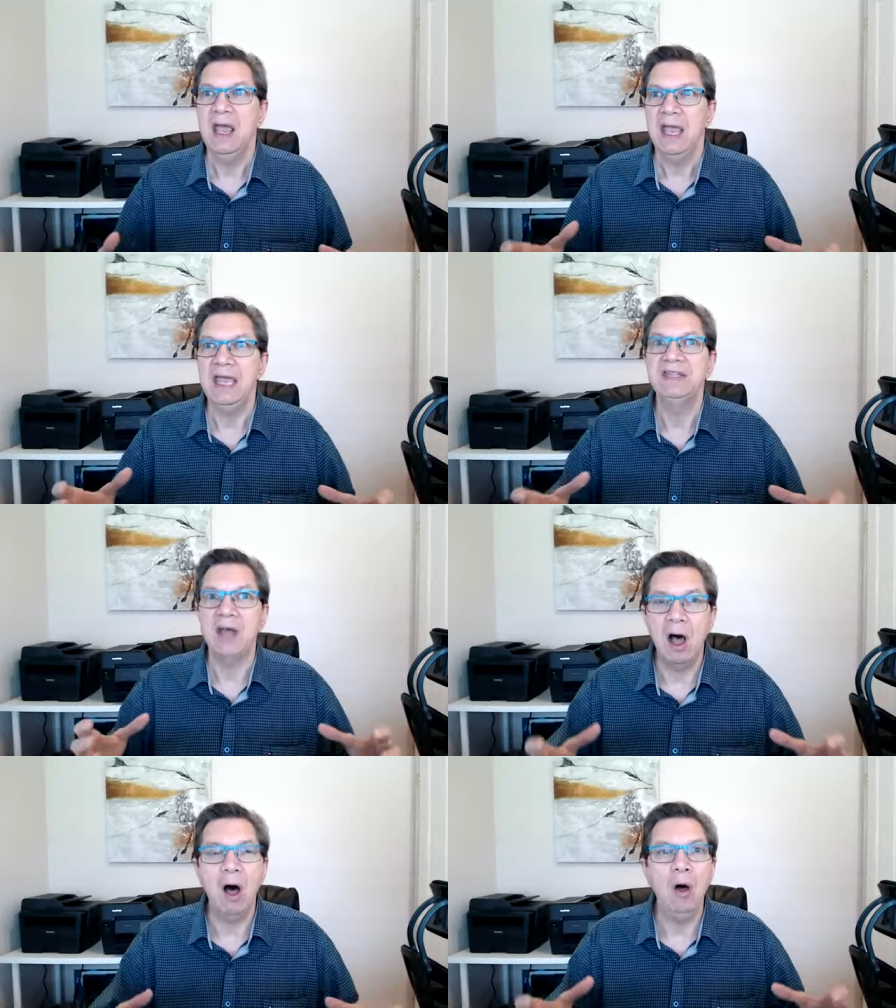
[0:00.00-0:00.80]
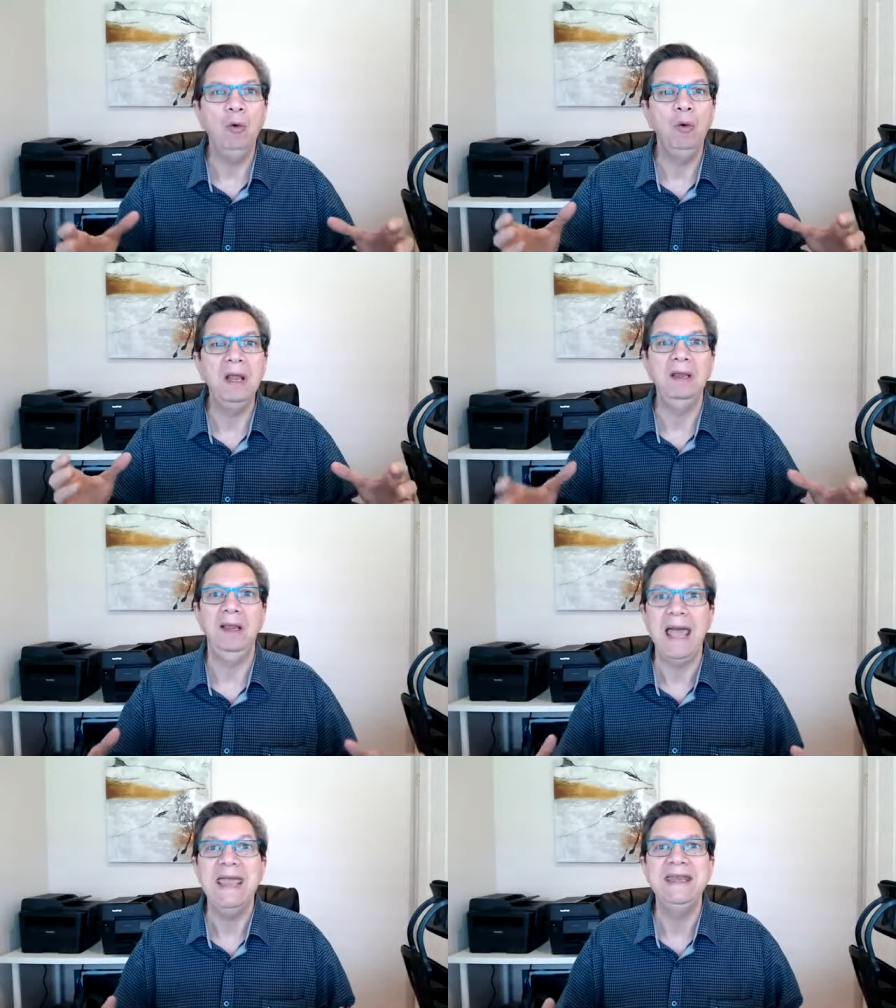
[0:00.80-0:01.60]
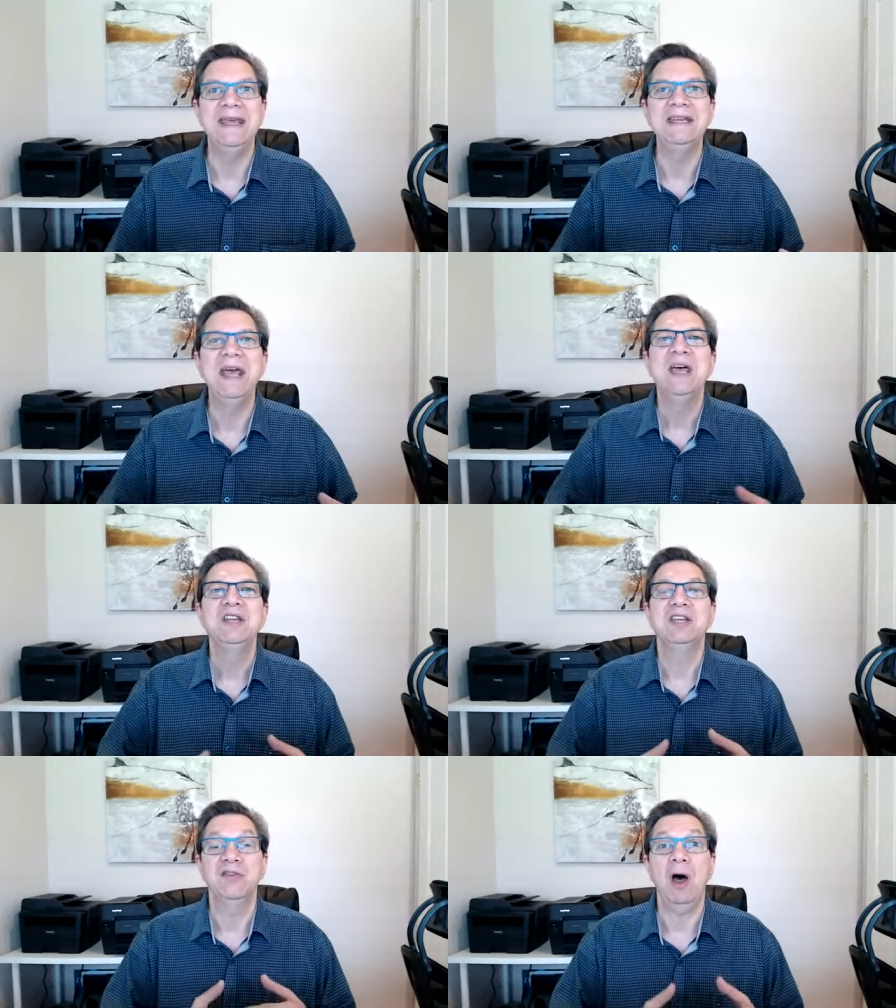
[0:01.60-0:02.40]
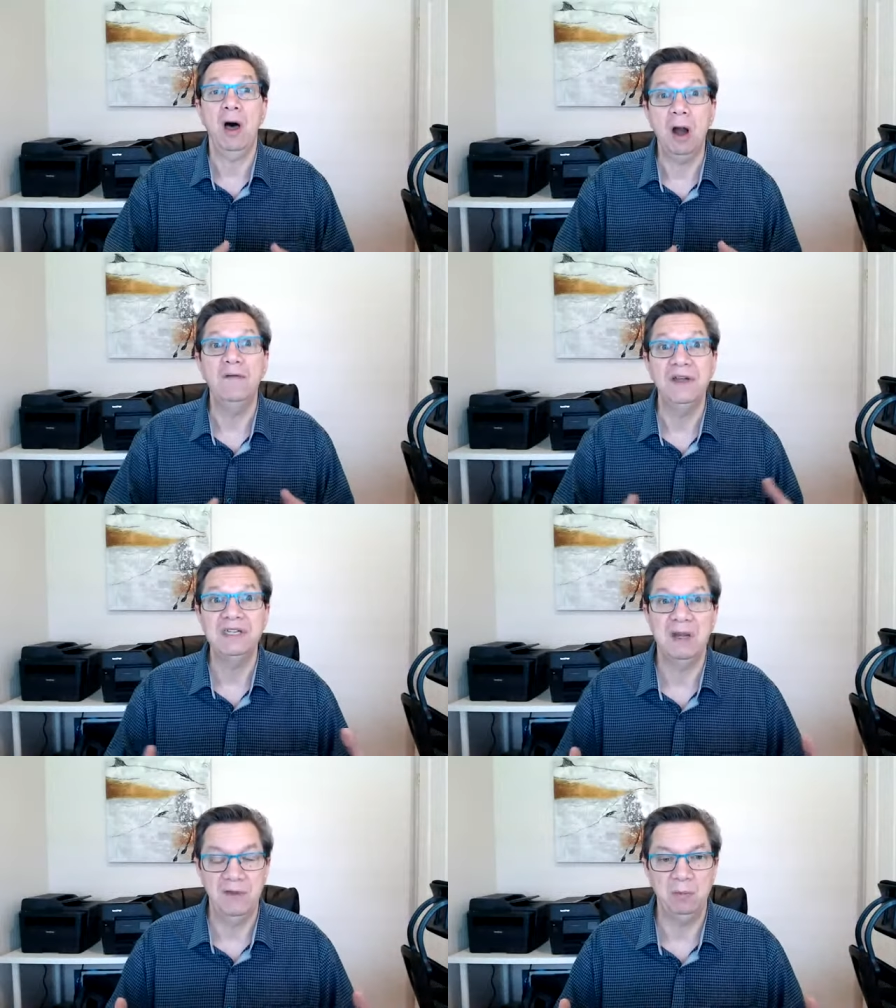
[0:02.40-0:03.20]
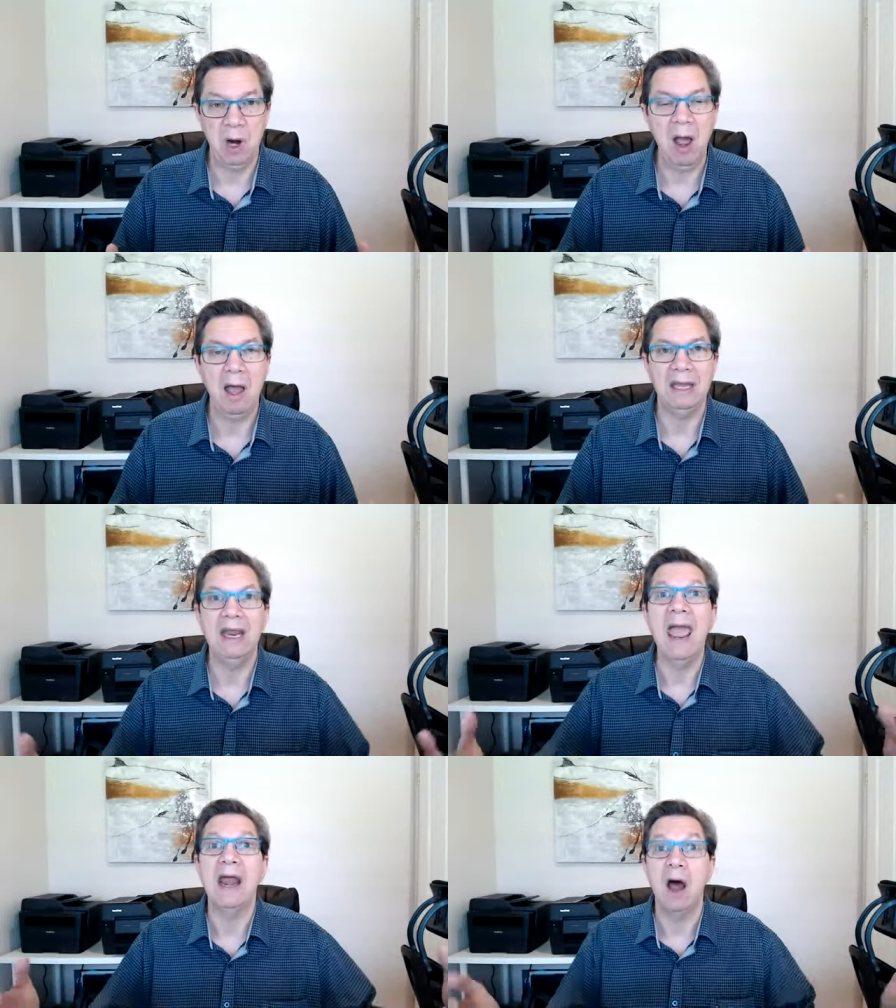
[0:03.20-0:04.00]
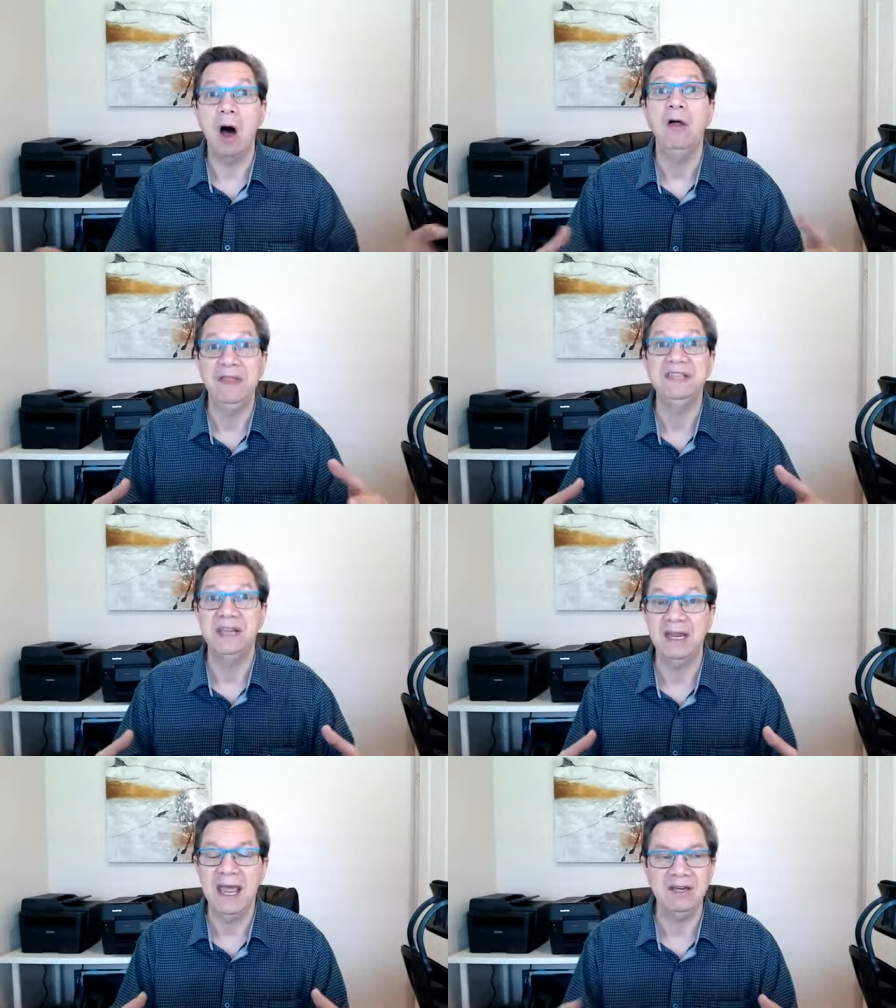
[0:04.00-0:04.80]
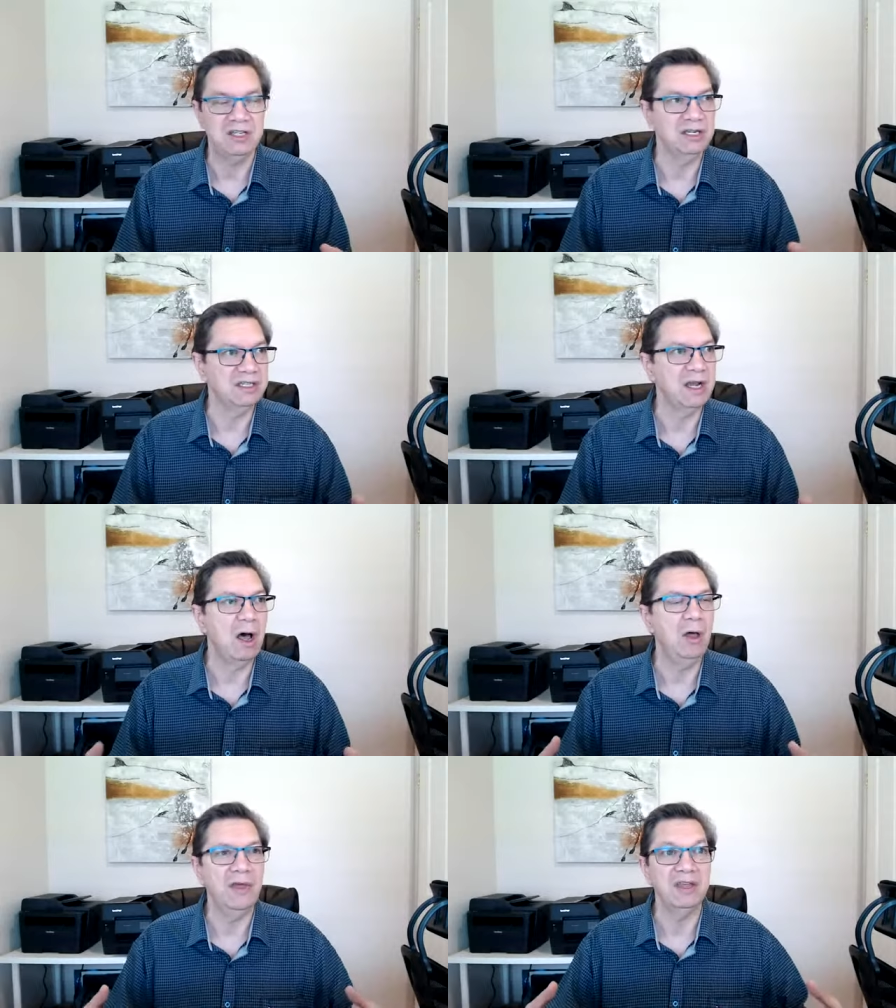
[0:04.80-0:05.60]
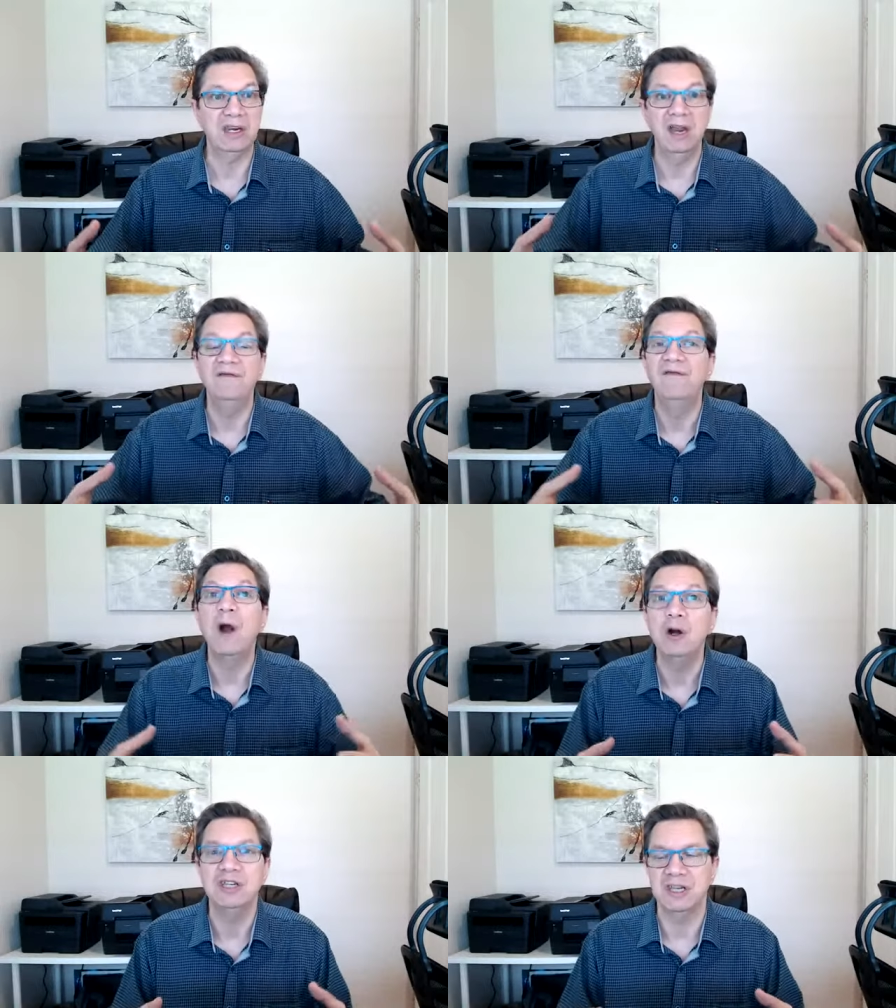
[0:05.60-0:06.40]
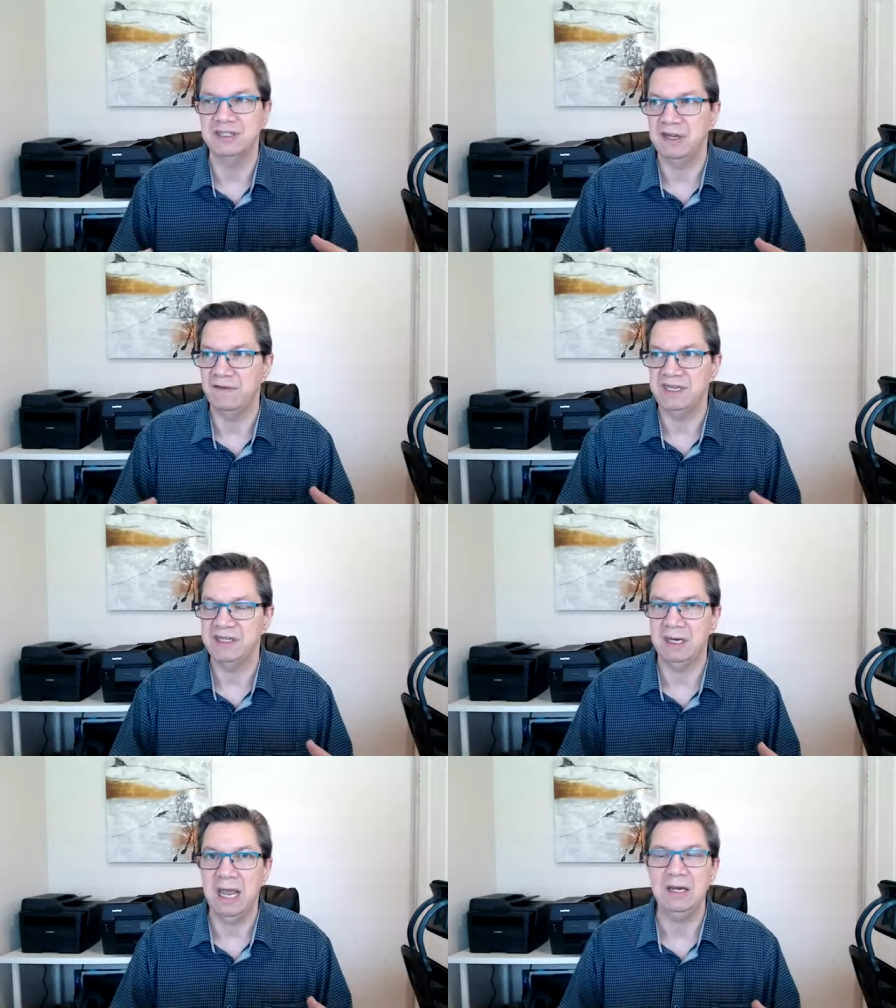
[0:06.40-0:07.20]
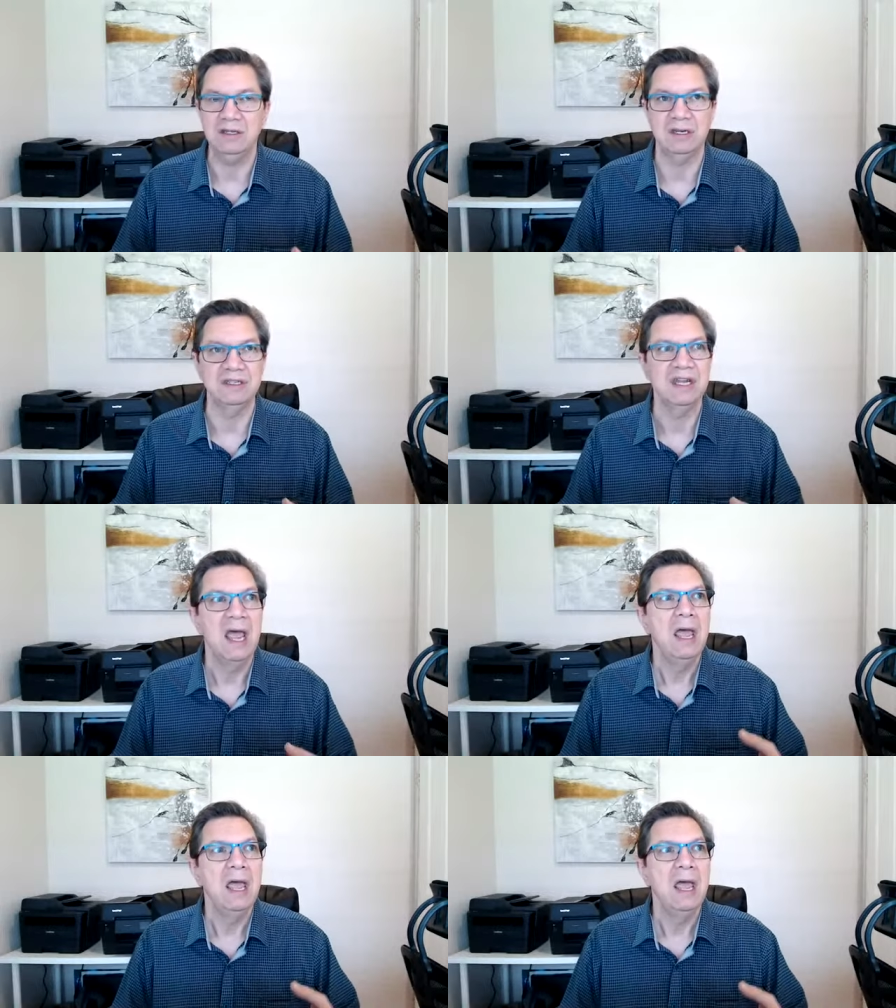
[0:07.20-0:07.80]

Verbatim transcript: it's all related to the harvest of the bride and all these connections, all the convergence of these connections.